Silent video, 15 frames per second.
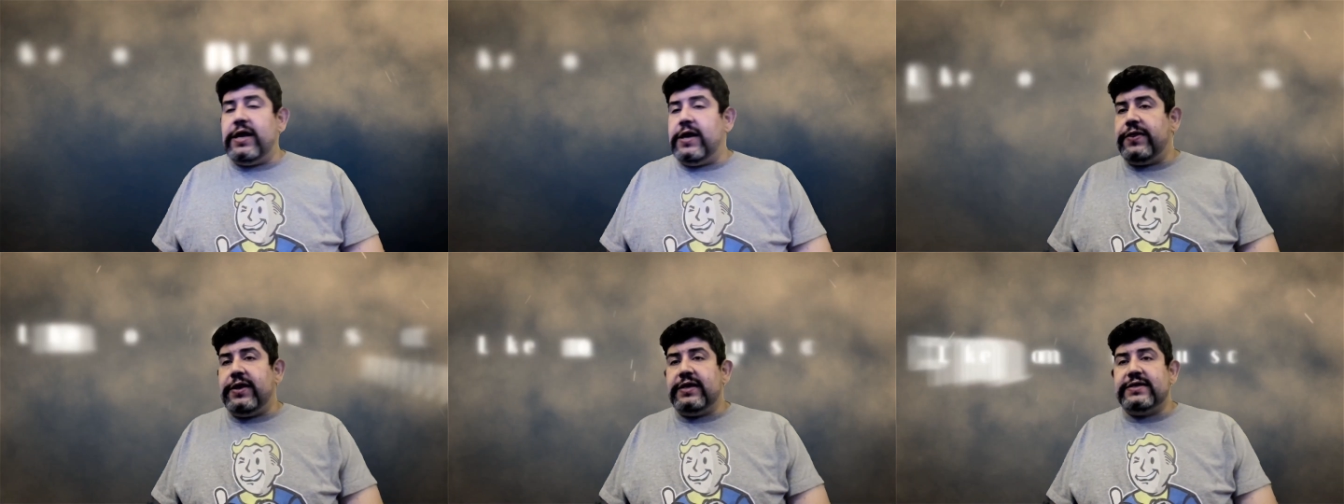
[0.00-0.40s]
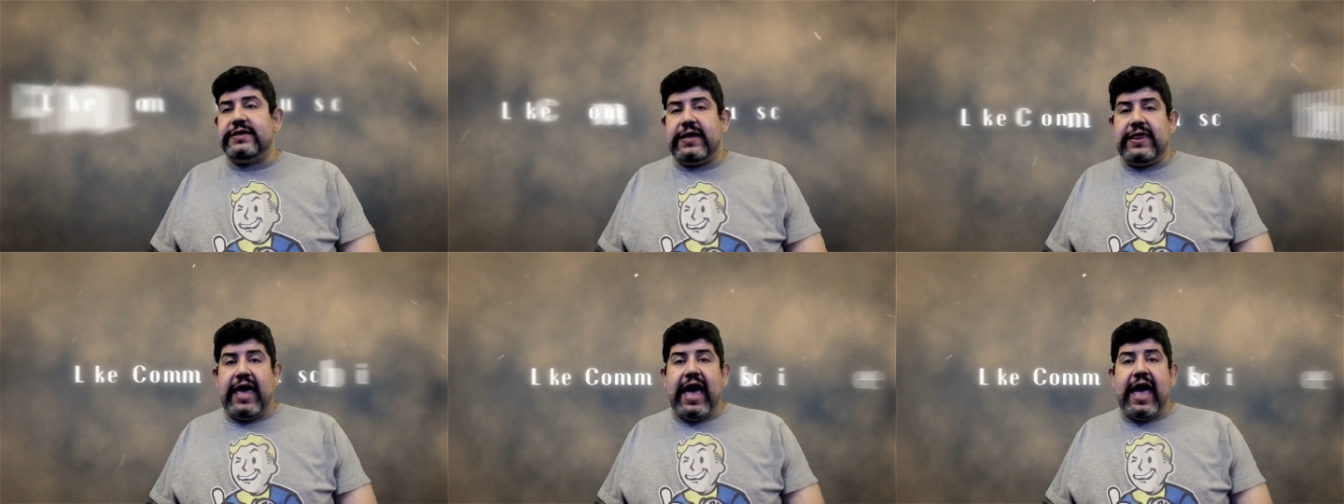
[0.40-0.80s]
and things
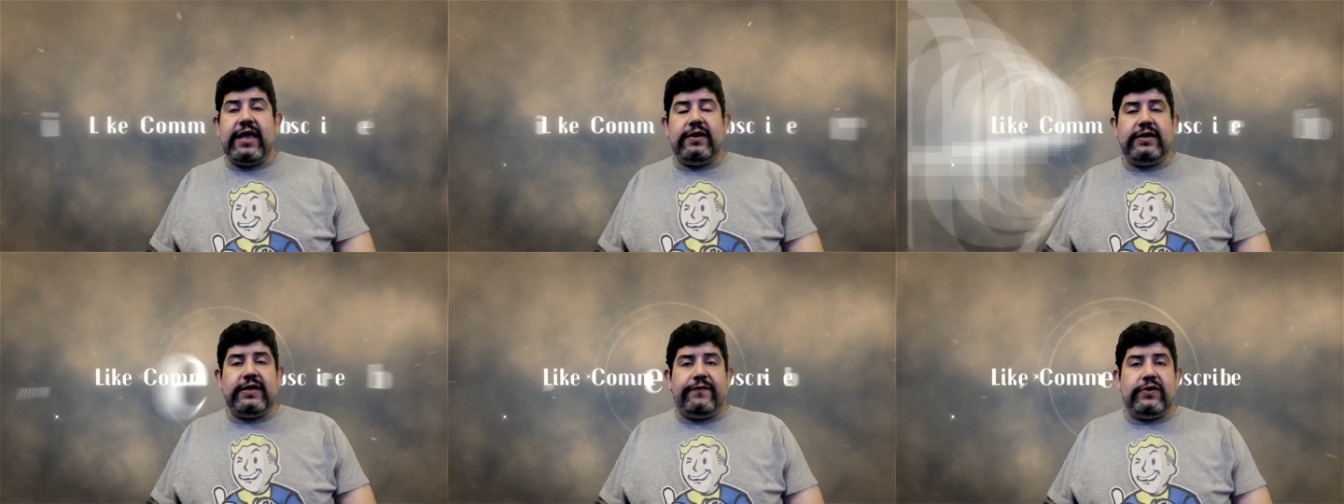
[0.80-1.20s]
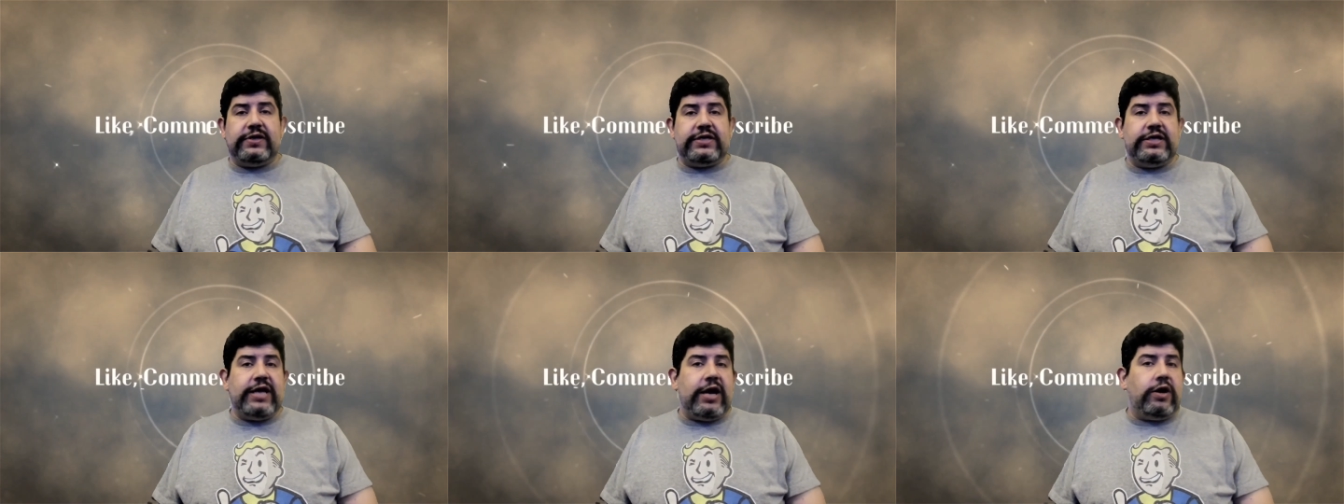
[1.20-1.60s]
like that, different
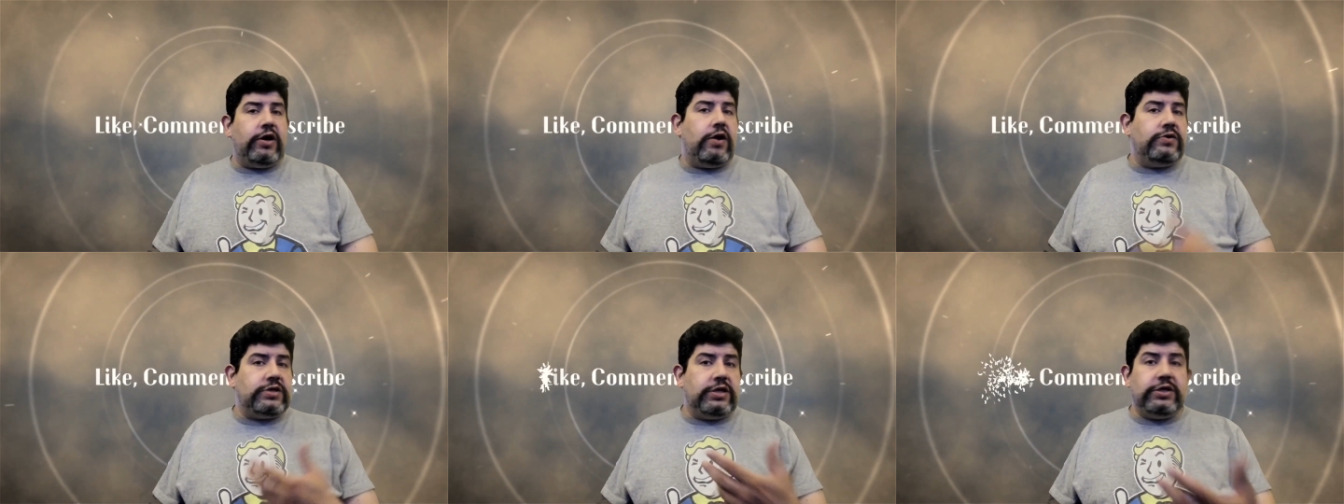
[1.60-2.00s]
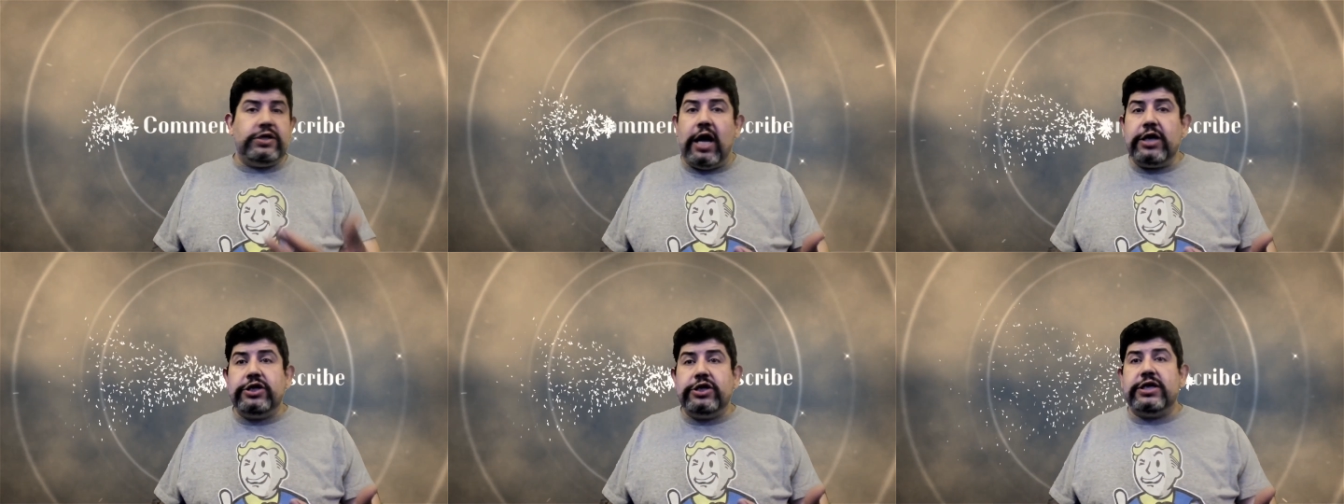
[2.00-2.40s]
scenarios and
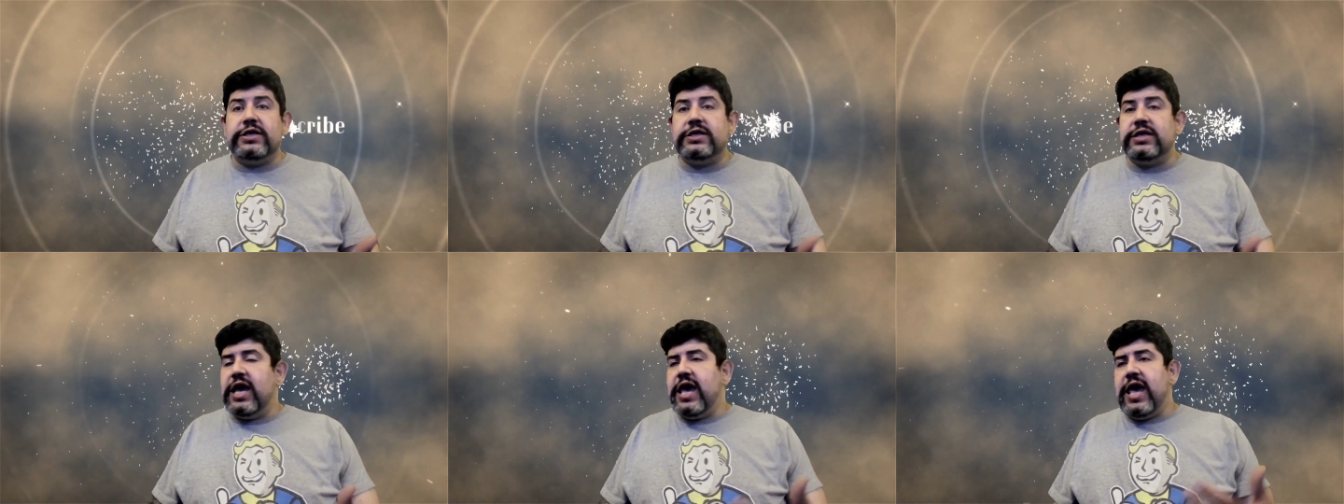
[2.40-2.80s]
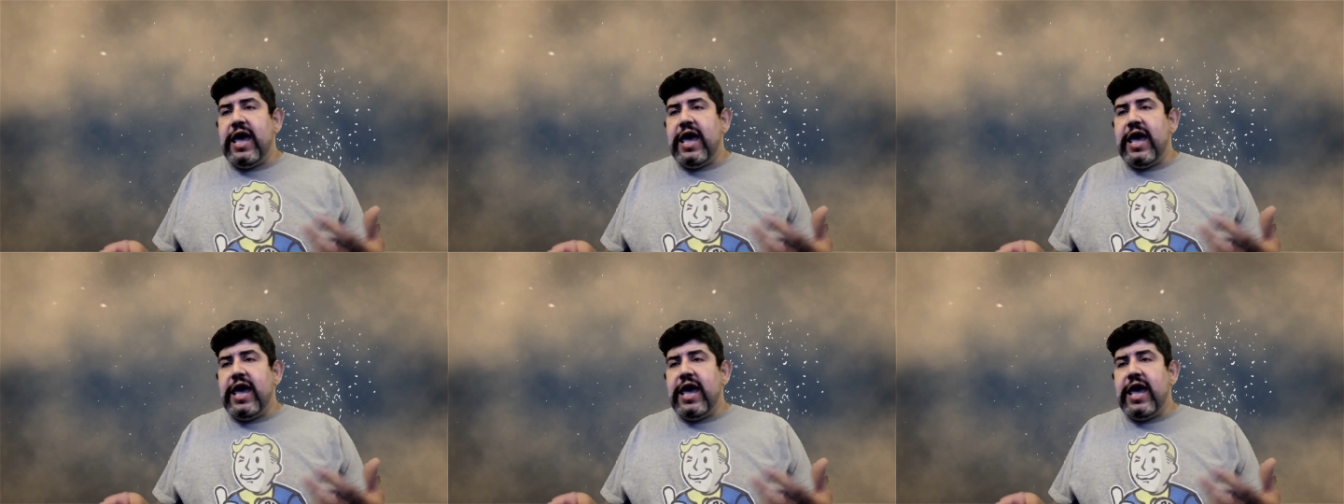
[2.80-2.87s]
dungeons,